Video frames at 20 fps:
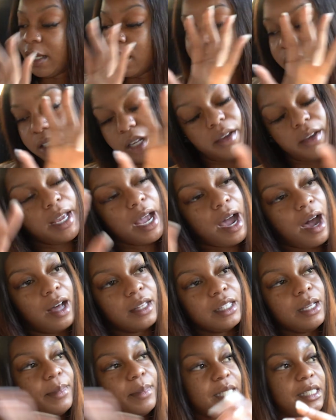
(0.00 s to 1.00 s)
So
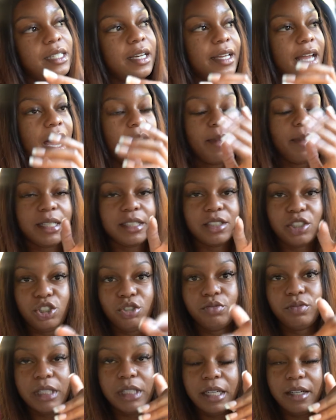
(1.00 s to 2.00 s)
y'all, let me tell y'all about the
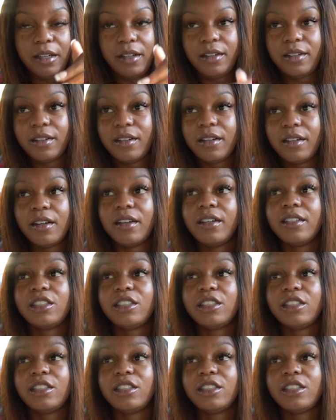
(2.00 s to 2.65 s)
shoe thing.